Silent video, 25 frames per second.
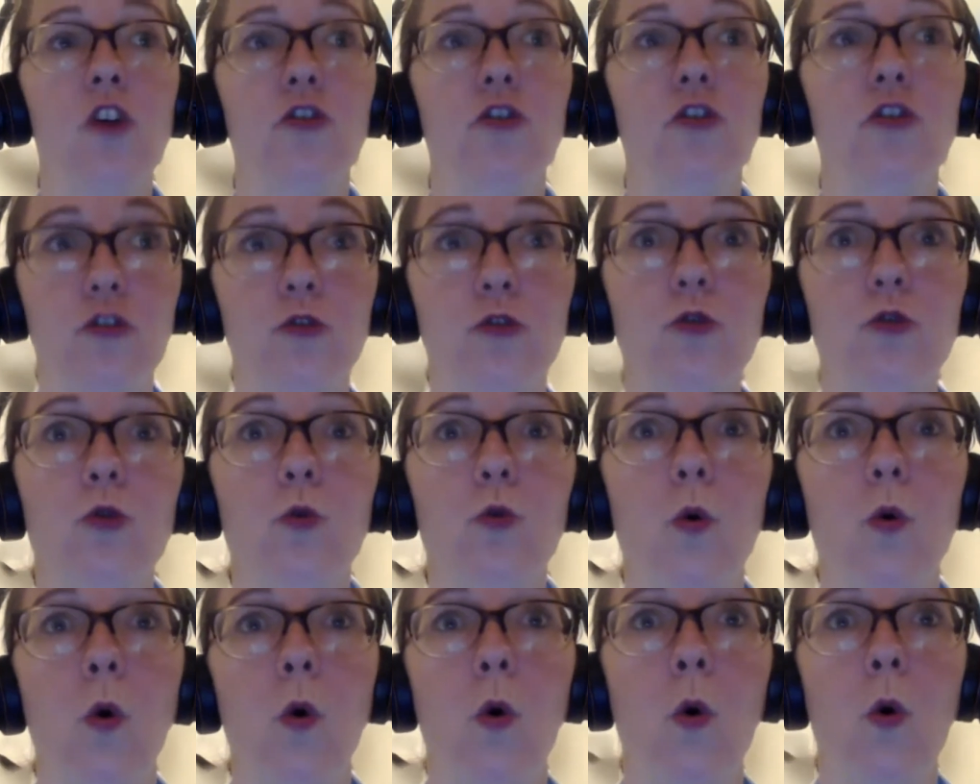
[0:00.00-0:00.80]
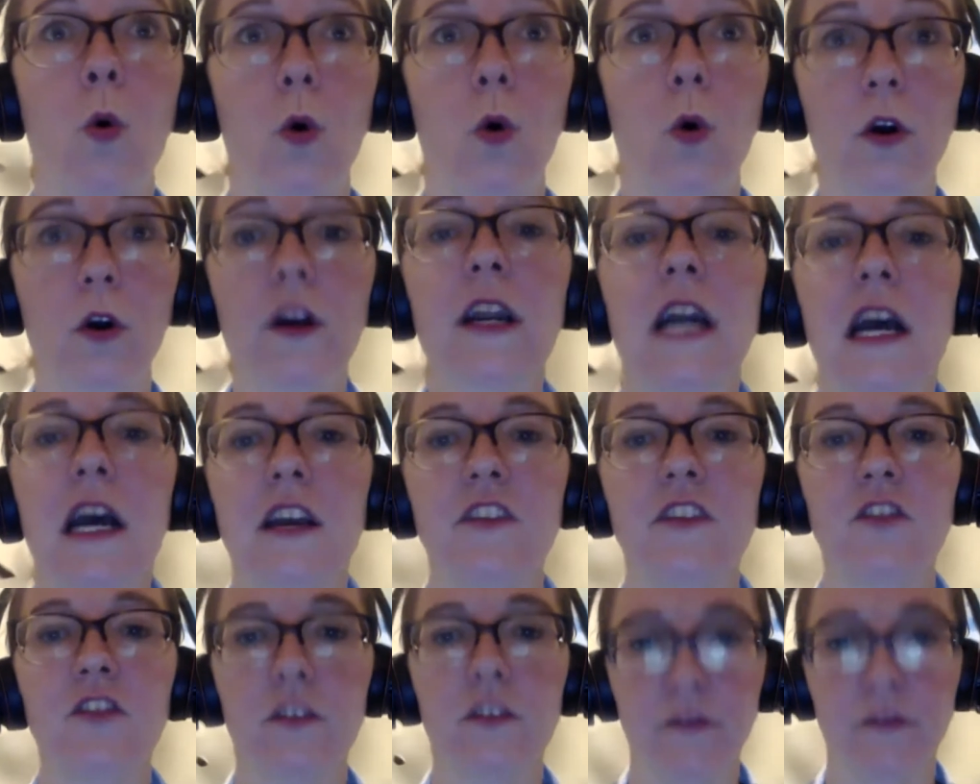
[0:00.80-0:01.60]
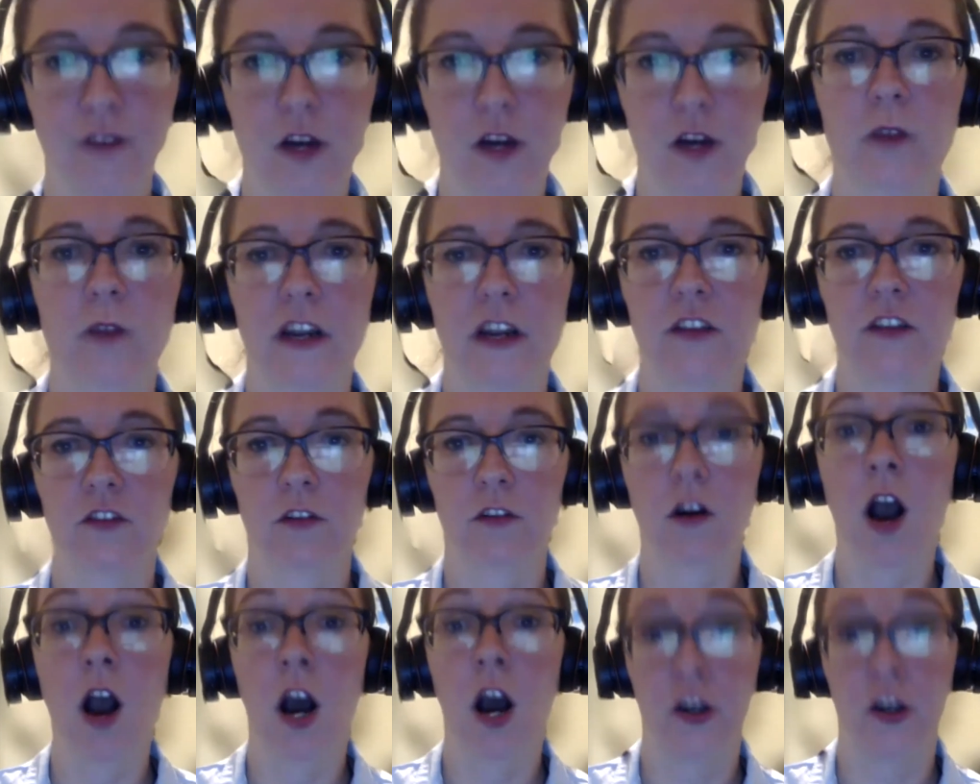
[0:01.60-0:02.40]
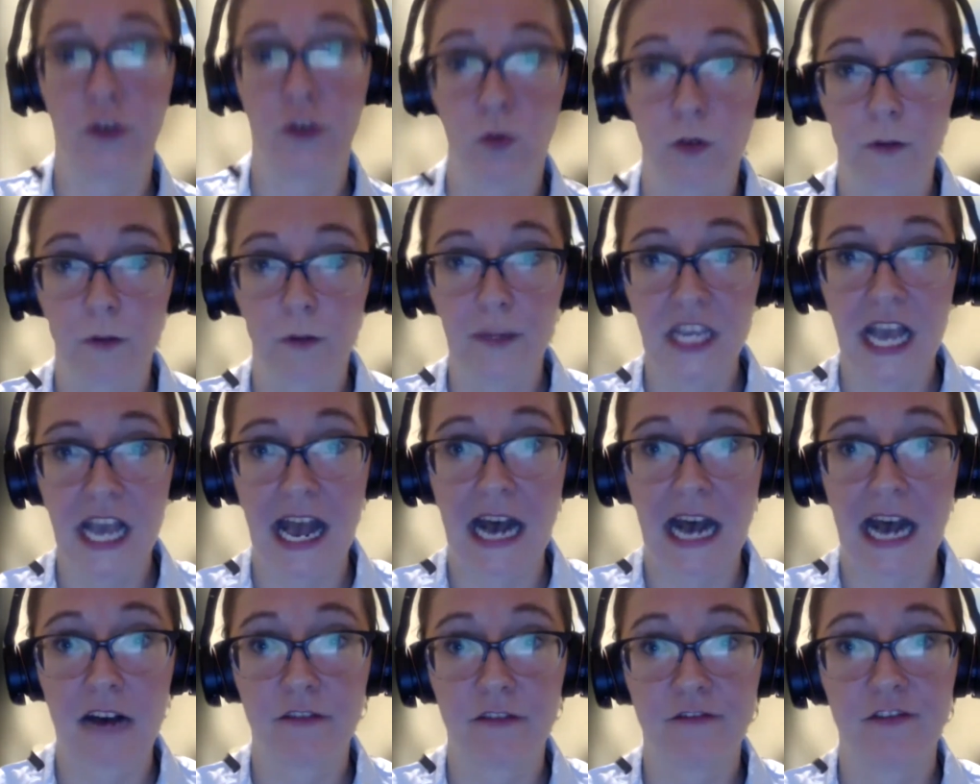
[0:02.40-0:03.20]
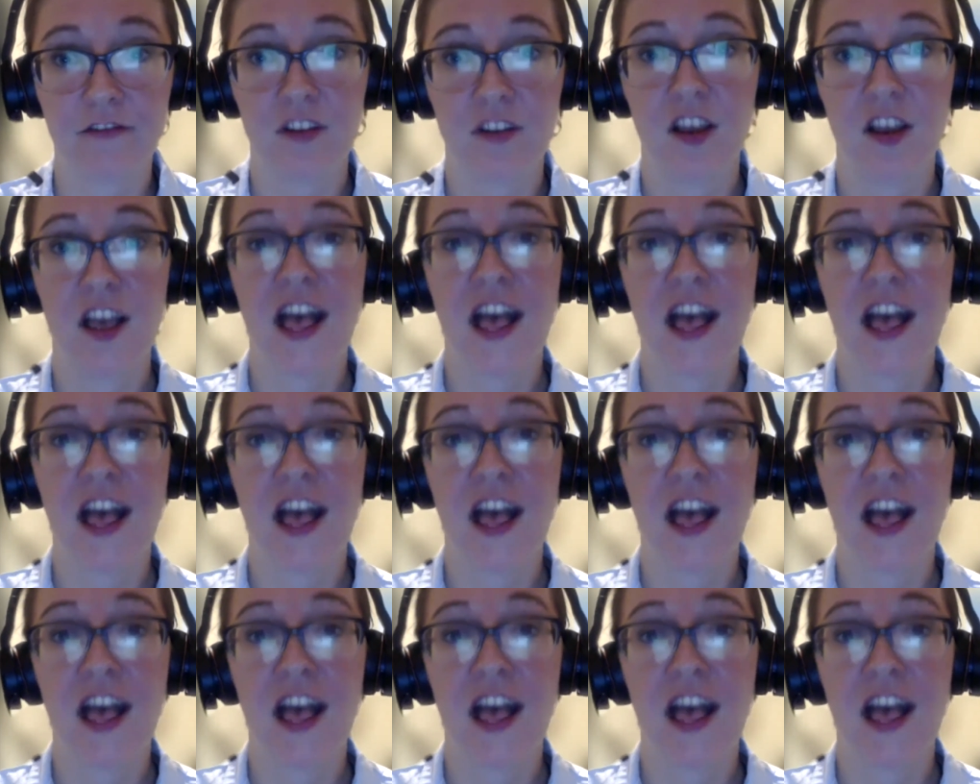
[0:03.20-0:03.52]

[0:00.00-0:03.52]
to organize a fundraiser on your behalf.